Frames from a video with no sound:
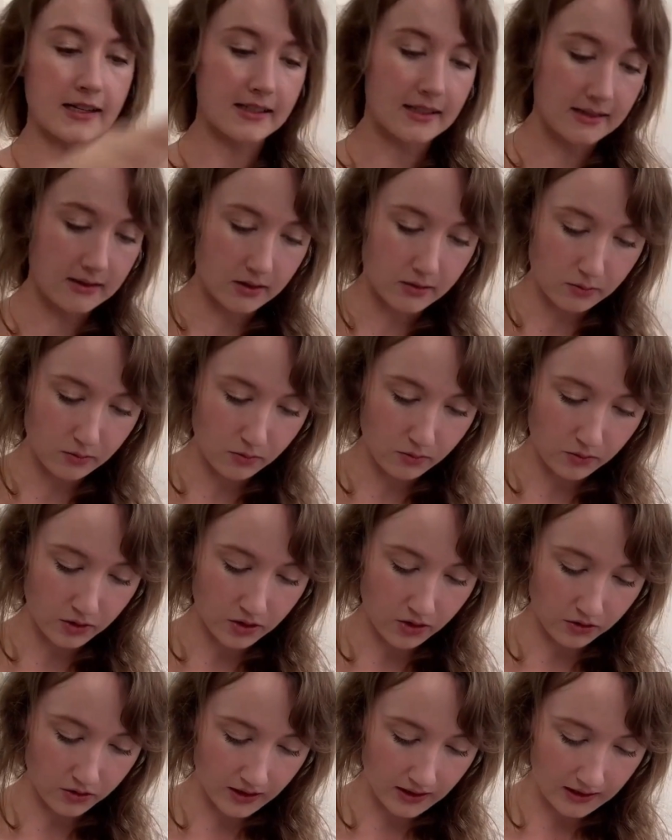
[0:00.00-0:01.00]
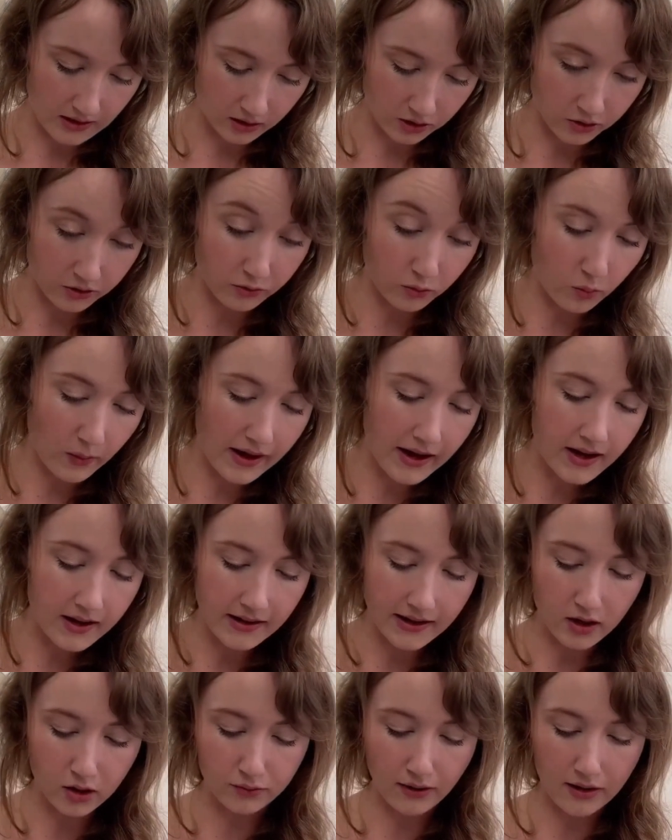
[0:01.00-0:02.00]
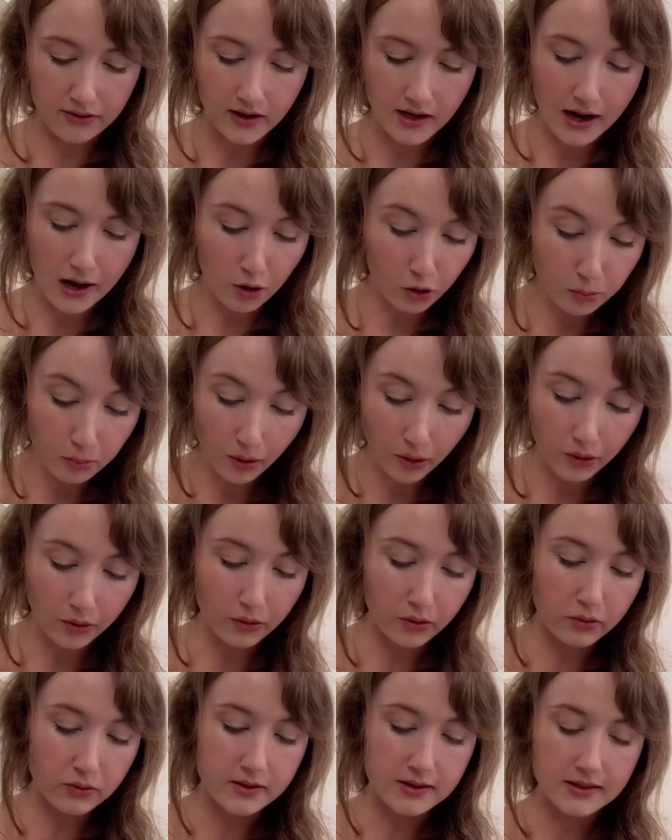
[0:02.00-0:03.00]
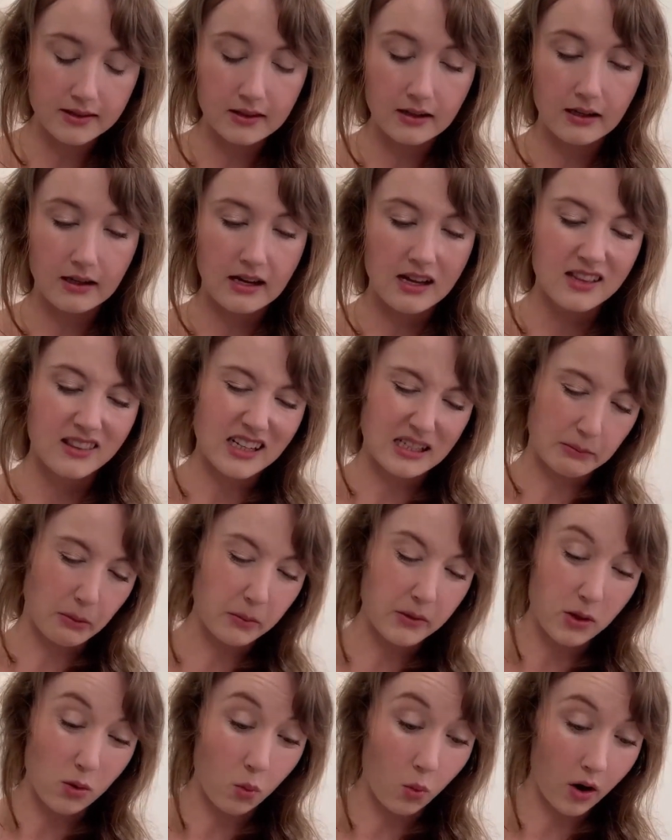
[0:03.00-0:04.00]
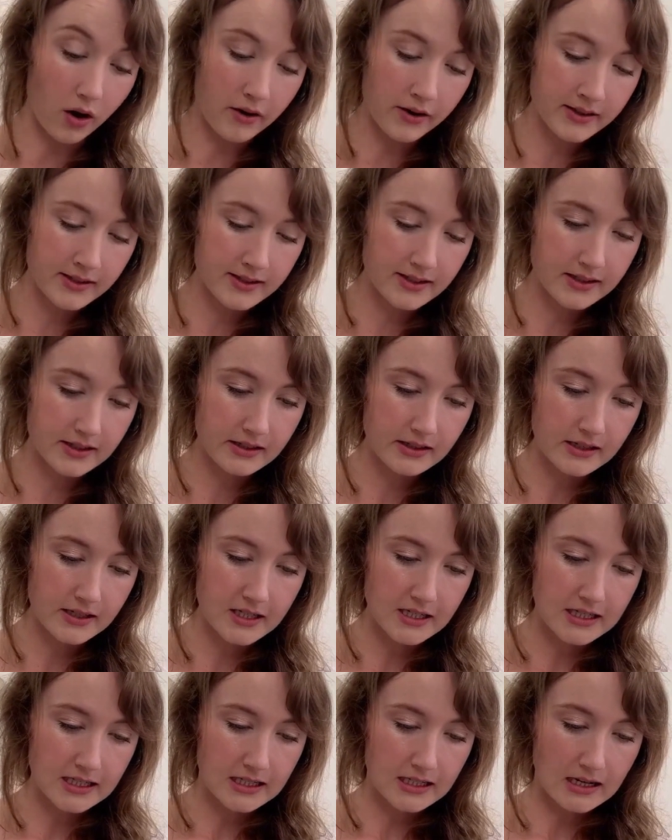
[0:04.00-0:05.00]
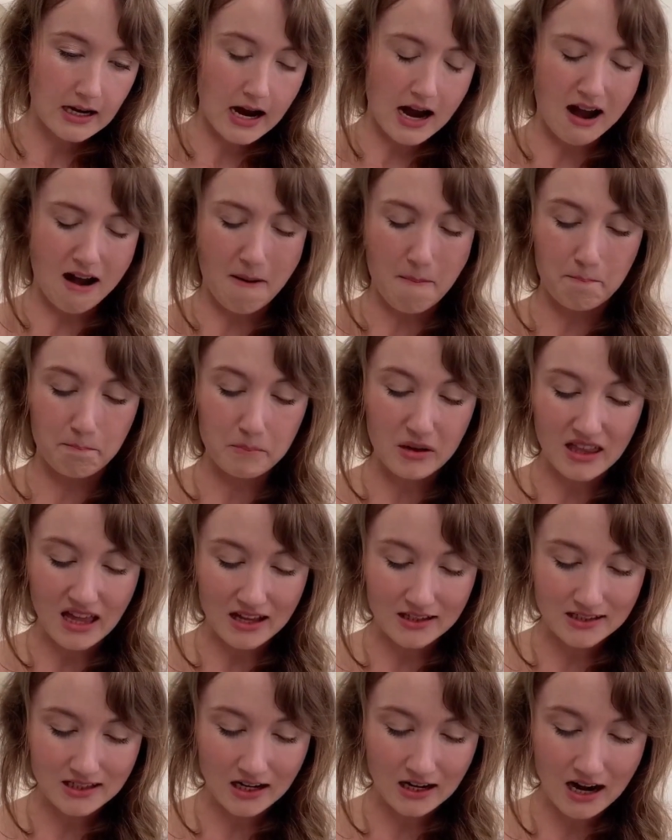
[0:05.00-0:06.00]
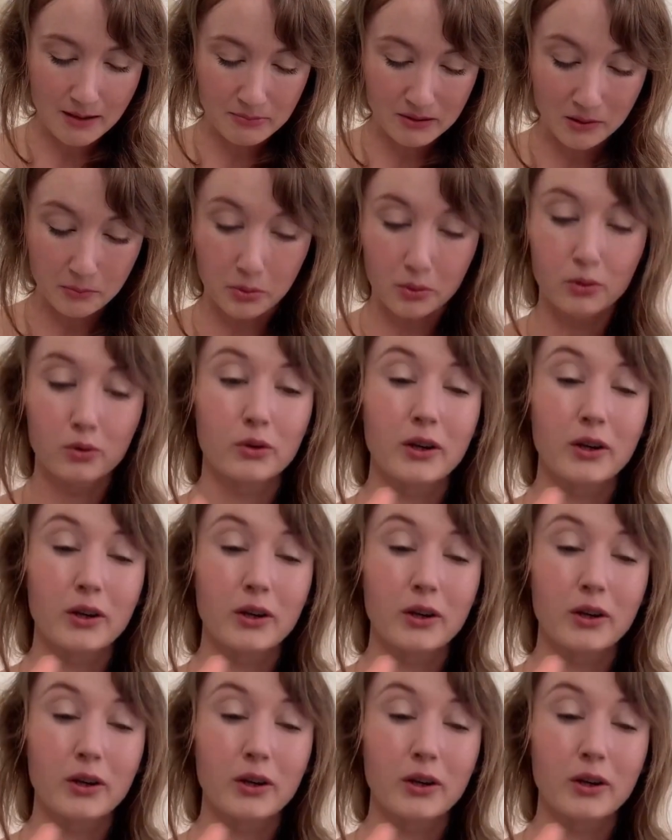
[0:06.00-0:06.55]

at places, that get a lot of wear, like around the elbows. That's probably the worst. But that started happening